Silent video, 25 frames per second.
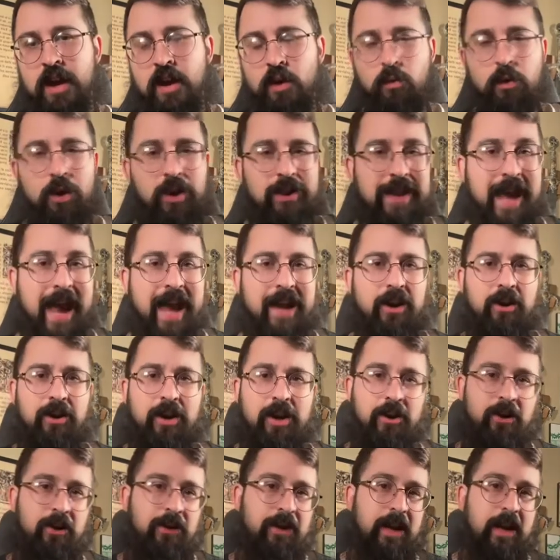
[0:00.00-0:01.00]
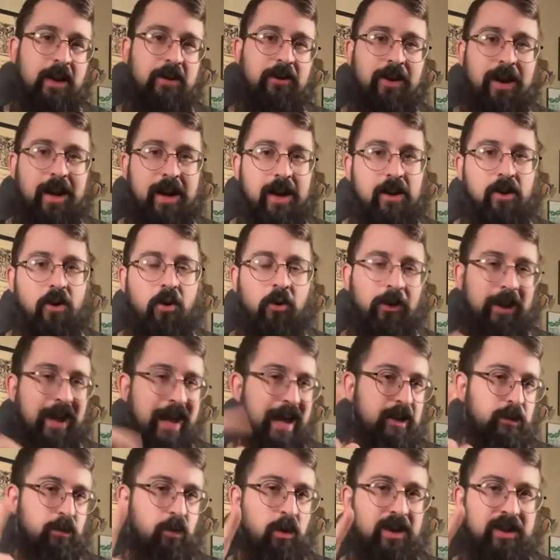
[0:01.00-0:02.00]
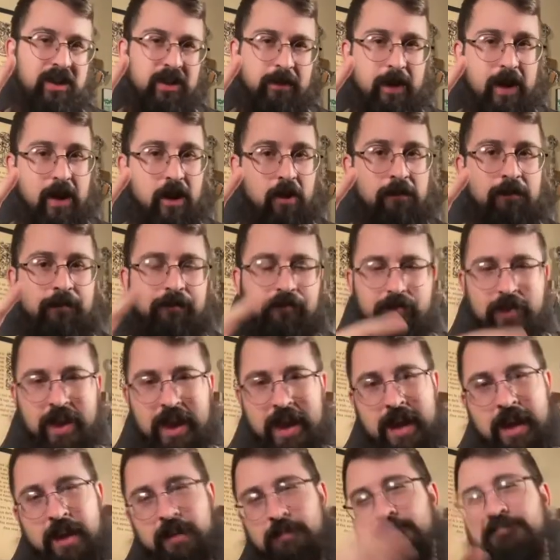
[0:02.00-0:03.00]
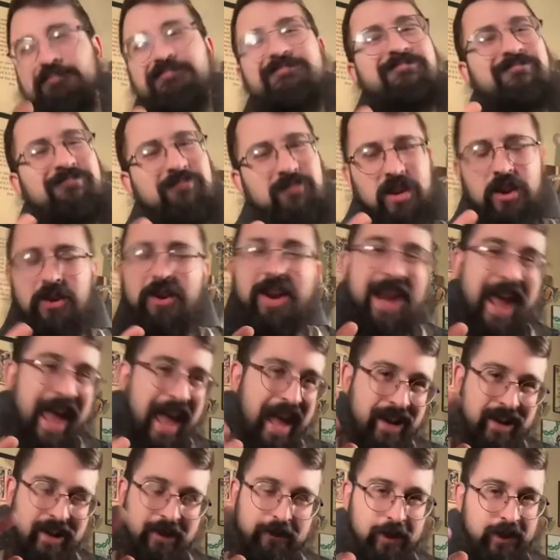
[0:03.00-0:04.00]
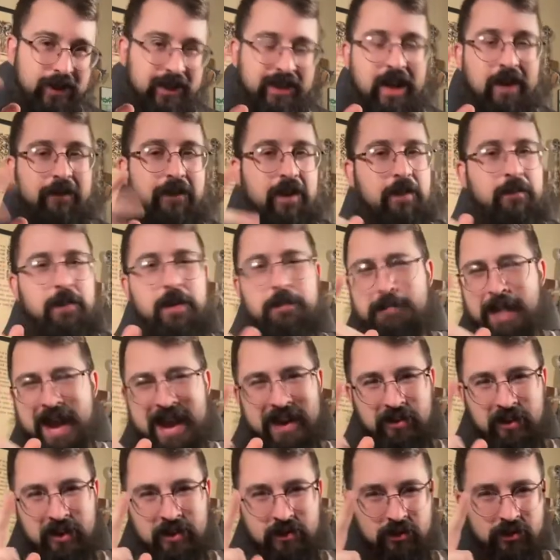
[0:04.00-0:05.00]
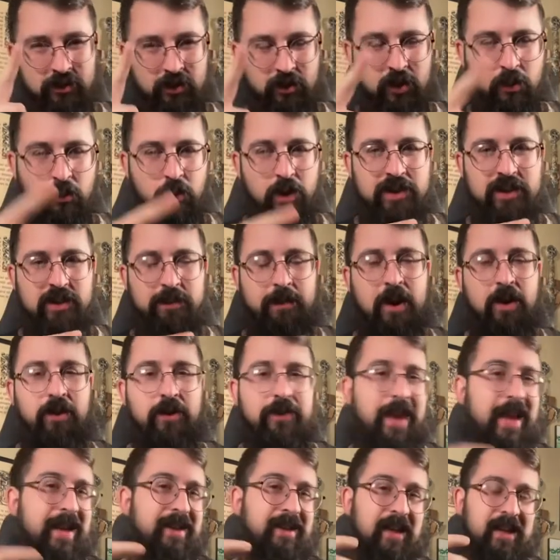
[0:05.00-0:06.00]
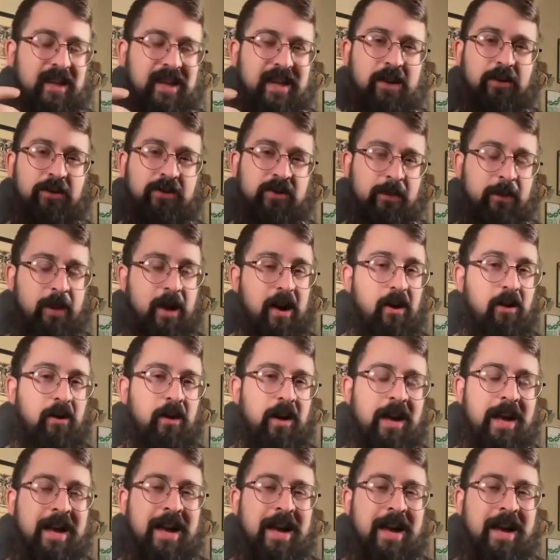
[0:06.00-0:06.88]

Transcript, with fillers: Where Dagorhir, on the other hand, only has one spell, and mm, you can add different stuff in, but mainly there's only one spell, and that's a heal spell.